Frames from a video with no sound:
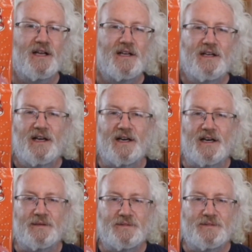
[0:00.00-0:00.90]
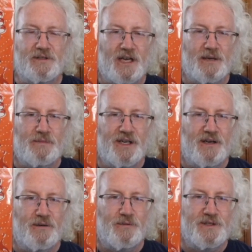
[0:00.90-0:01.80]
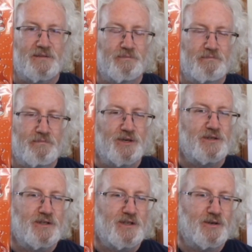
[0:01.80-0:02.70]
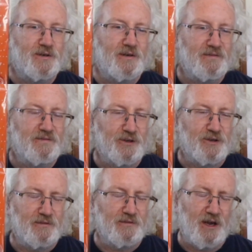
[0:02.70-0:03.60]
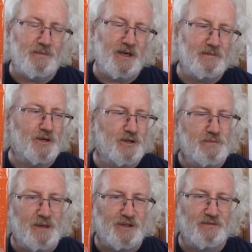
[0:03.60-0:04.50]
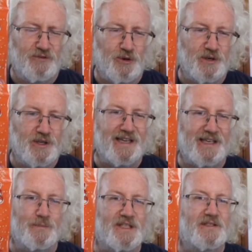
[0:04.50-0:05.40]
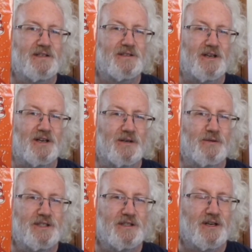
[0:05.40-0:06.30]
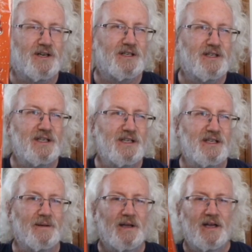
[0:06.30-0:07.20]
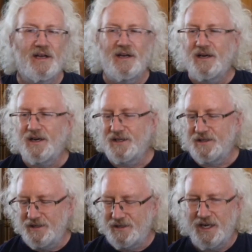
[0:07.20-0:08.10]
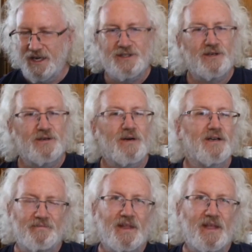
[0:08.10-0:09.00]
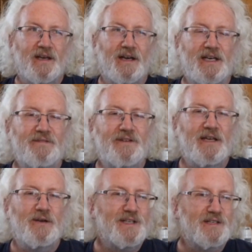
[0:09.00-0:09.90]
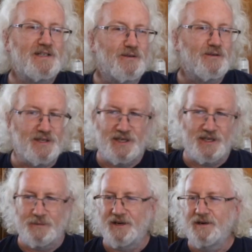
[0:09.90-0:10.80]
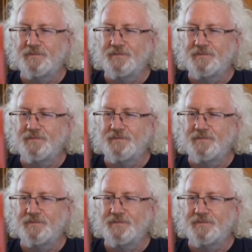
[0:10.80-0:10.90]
Uh, so Tom Lehrer was most known for among most people for the Elements song, which is on the uh, on the concert record "An Evening Wasted" with Tom Lehrer.